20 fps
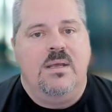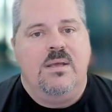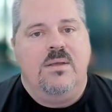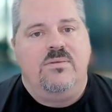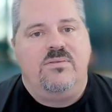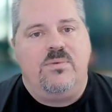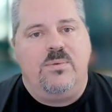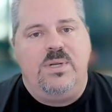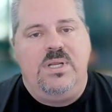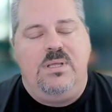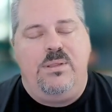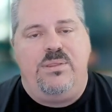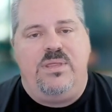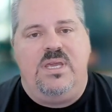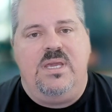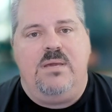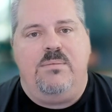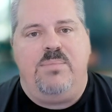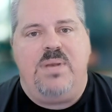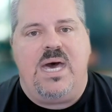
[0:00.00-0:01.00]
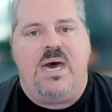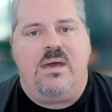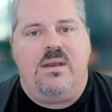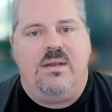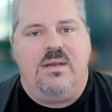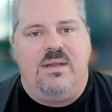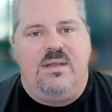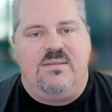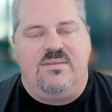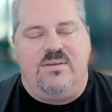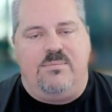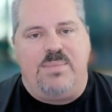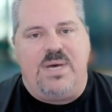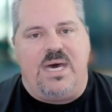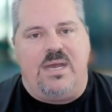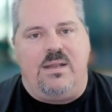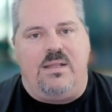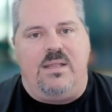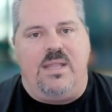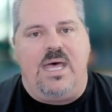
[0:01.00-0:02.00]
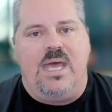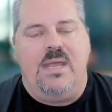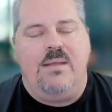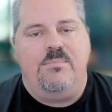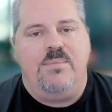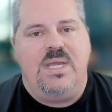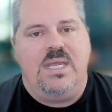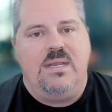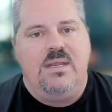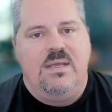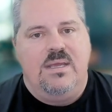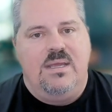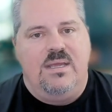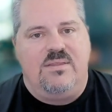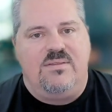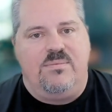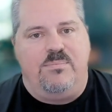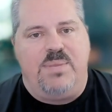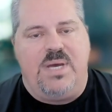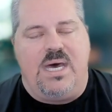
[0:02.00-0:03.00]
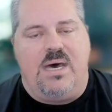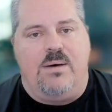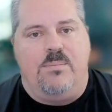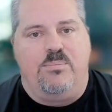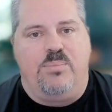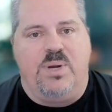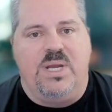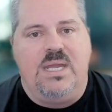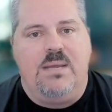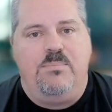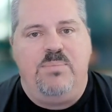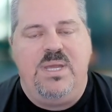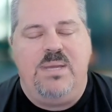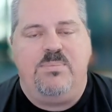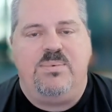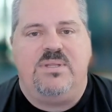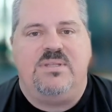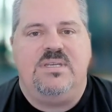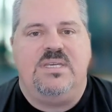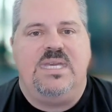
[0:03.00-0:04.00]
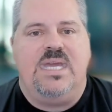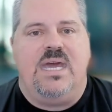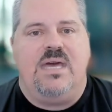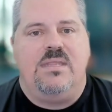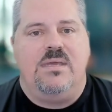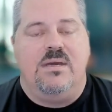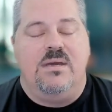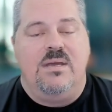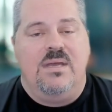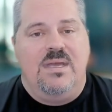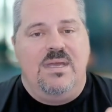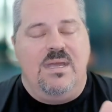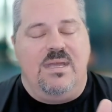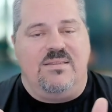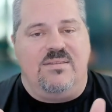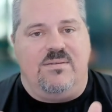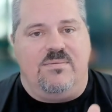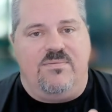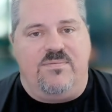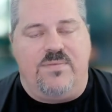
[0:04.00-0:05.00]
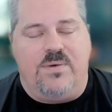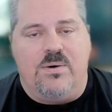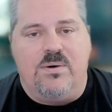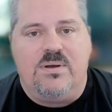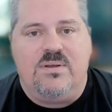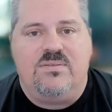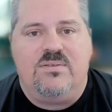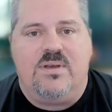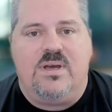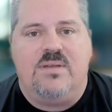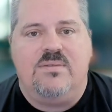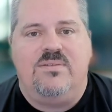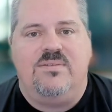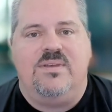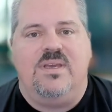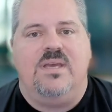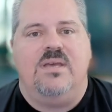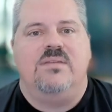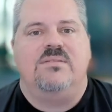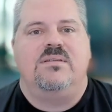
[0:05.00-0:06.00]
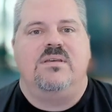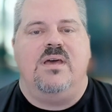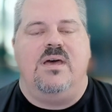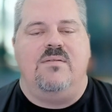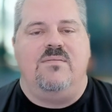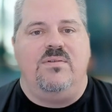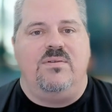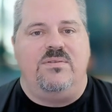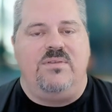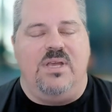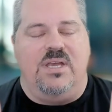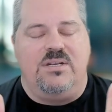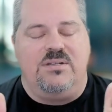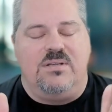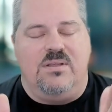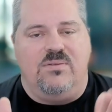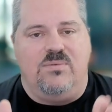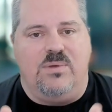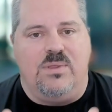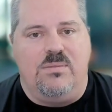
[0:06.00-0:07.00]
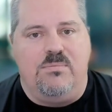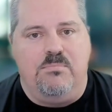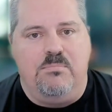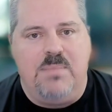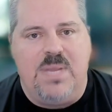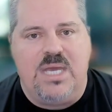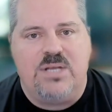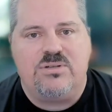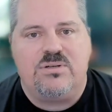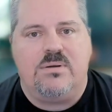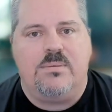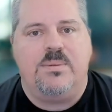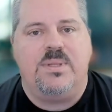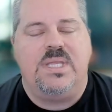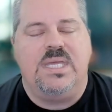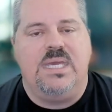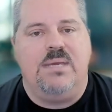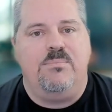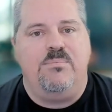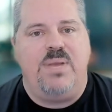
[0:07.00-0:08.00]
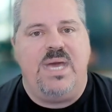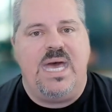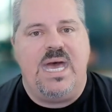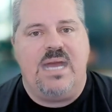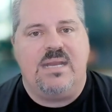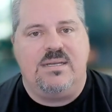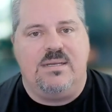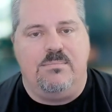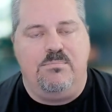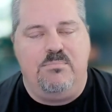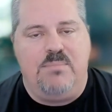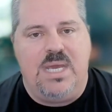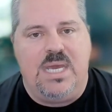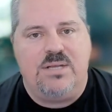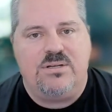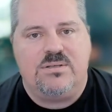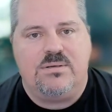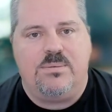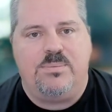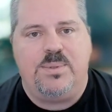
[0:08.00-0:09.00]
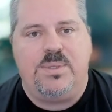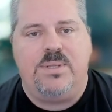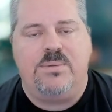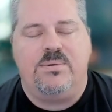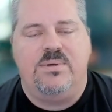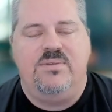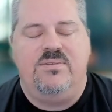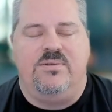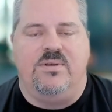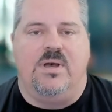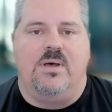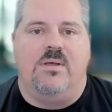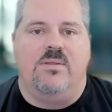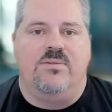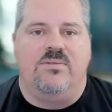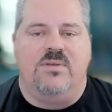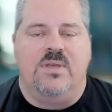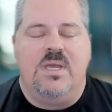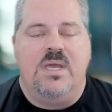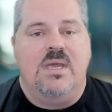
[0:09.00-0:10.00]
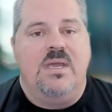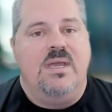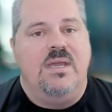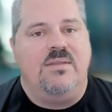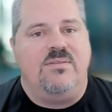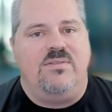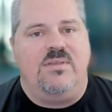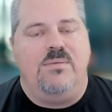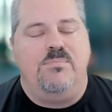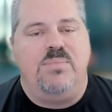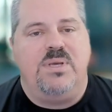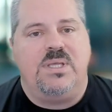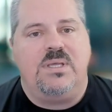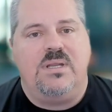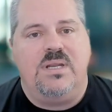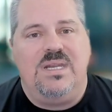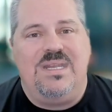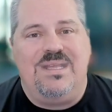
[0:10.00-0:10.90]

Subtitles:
So when you think about it, it's about alignment, it's about bringing people together, it's a focus on sales conversations with measurable impact and measurable results. It's the ability to